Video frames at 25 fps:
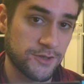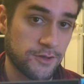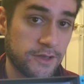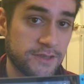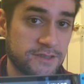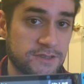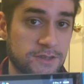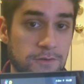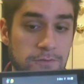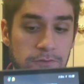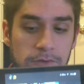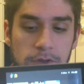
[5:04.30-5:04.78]
and all
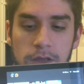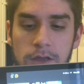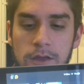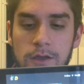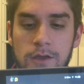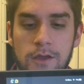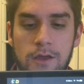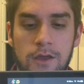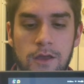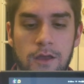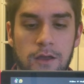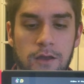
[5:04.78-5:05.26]
that stuff.
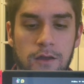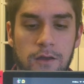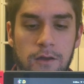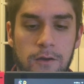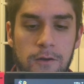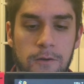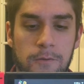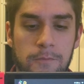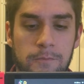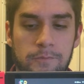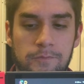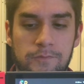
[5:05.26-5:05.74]

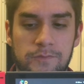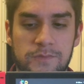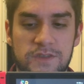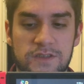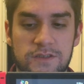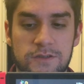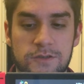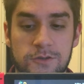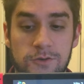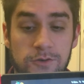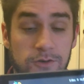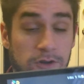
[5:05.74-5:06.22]

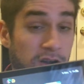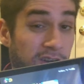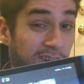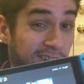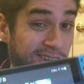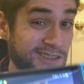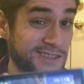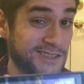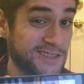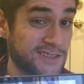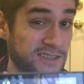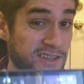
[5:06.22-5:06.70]
So
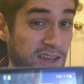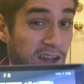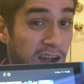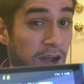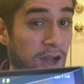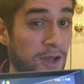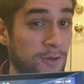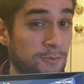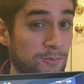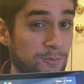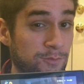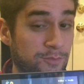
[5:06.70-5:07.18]
honestly,
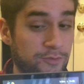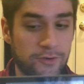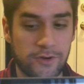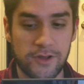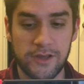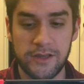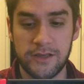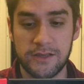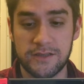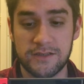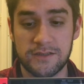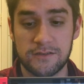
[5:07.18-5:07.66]
I'm
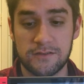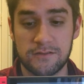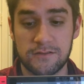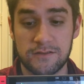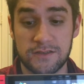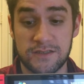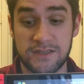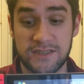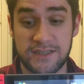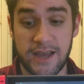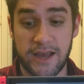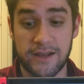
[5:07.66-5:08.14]
pretty
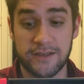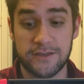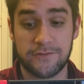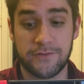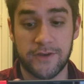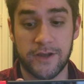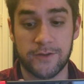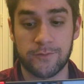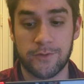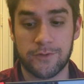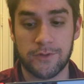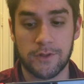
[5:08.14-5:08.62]

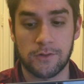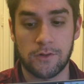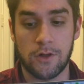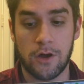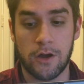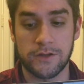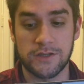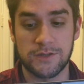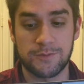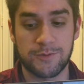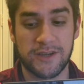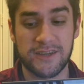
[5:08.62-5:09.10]
satisfied with the
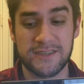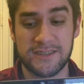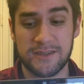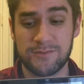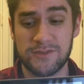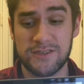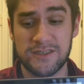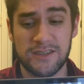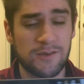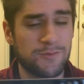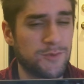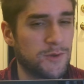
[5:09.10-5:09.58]
launch because I'm
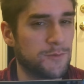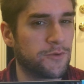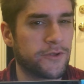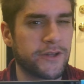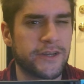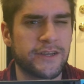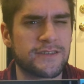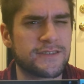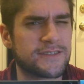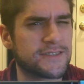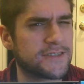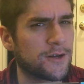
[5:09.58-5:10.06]
just gonna be
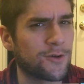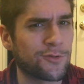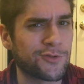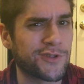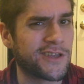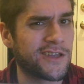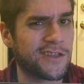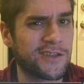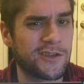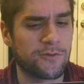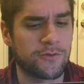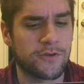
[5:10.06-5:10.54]
playing
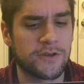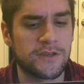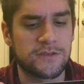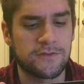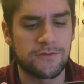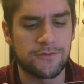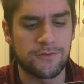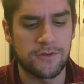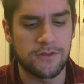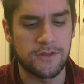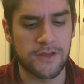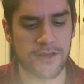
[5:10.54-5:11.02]
Zelda anyways
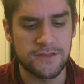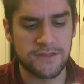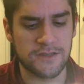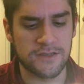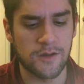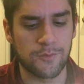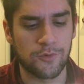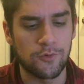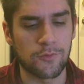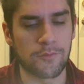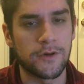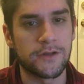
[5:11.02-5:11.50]
for the next
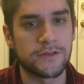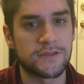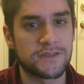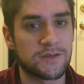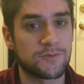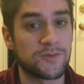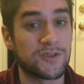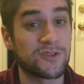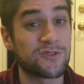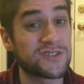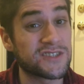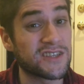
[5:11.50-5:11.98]
couple months. I
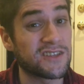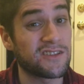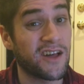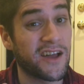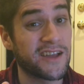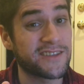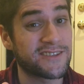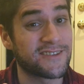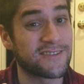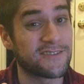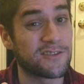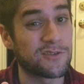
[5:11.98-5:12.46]
mean, there's a
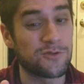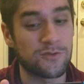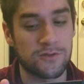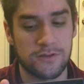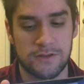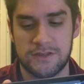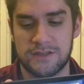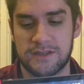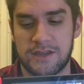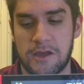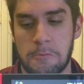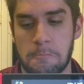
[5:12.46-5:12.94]
lot to do in
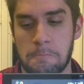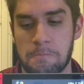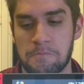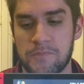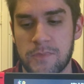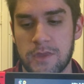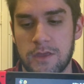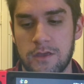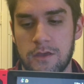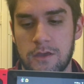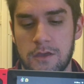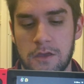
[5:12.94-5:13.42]
this game,
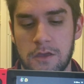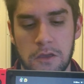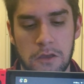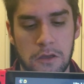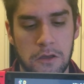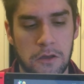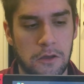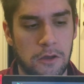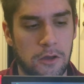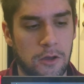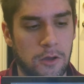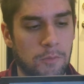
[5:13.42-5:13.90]

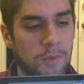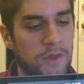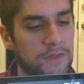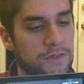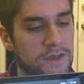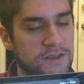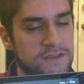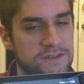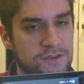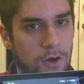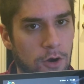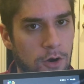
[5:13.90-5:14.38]
and
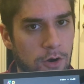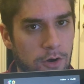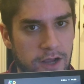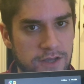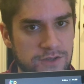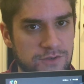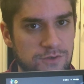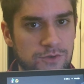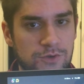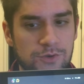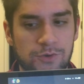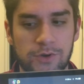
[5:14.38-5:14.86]
these are
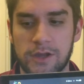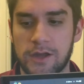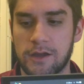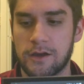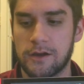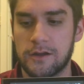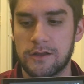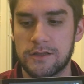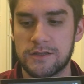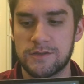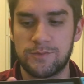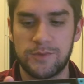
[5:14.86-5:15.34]
extra Joy
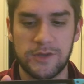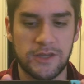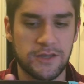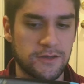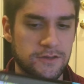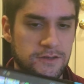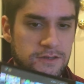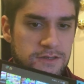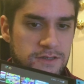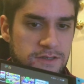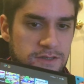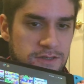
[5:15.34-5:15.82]
Cons
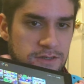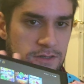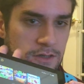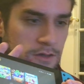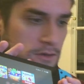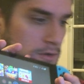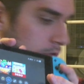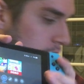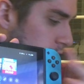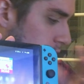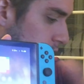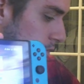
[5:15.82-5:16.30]
because
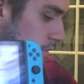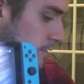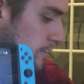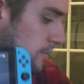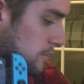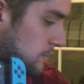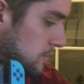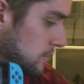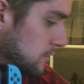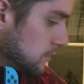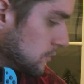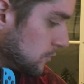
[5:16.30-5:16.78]

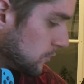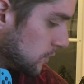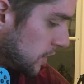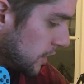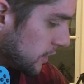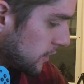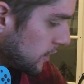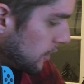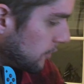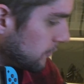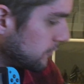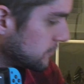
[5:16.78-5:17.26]
the one
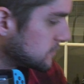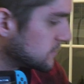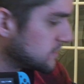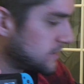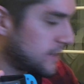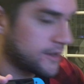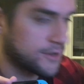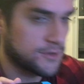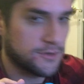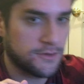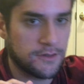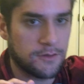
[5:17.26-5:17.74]
I got was
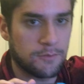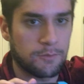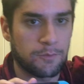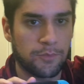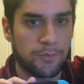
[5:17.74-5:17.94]
actually the